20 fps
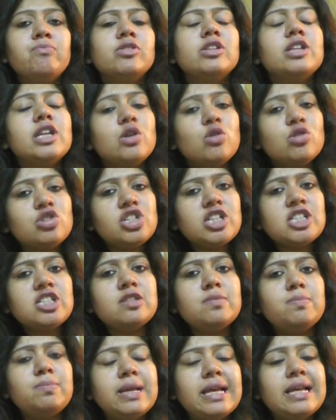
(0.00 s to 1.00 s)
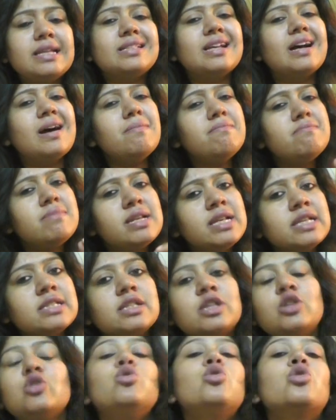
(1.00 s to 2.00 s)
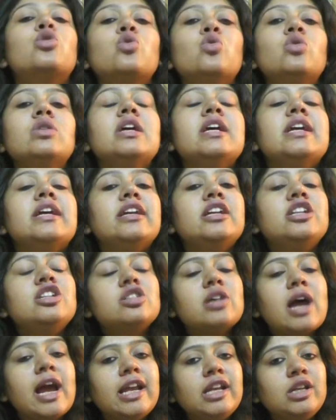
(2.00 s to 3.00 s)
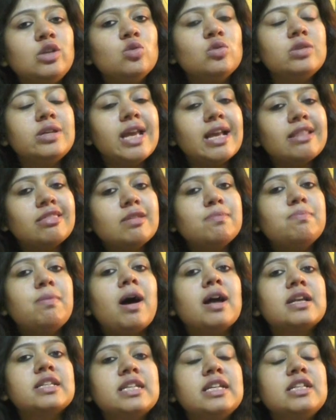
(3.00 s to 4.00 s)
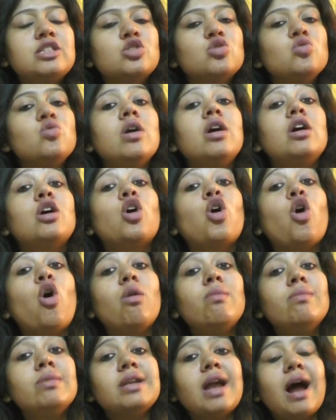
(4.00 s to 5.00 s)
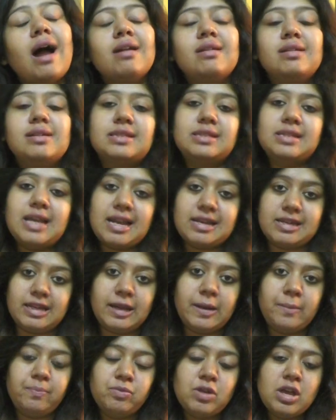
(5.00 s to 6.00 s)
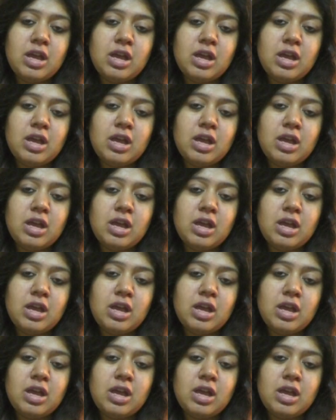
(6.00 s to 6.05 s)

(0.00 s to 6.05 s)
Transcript: the negotiator plays a minuscule role in trying to get the parties to a common understanding.